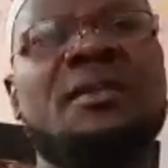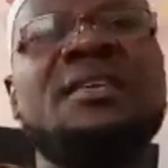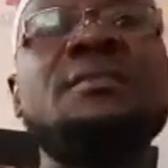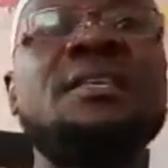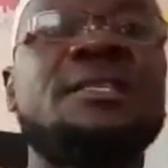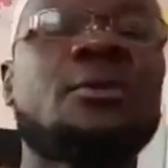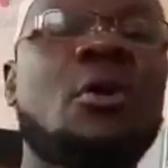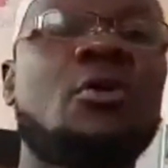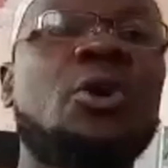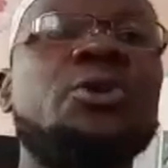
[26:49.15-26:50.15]
This this is
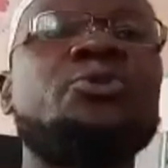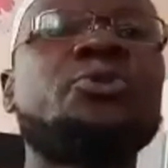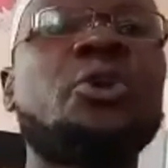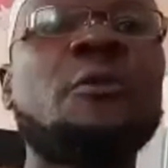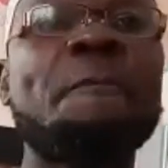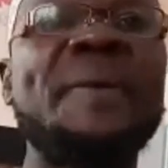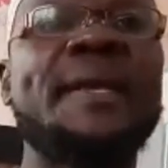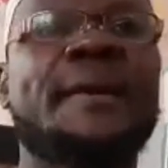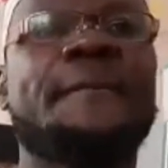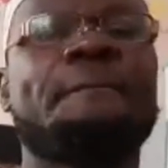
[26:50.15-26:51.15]
wrong. You should not
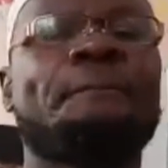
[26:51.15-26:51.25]
pick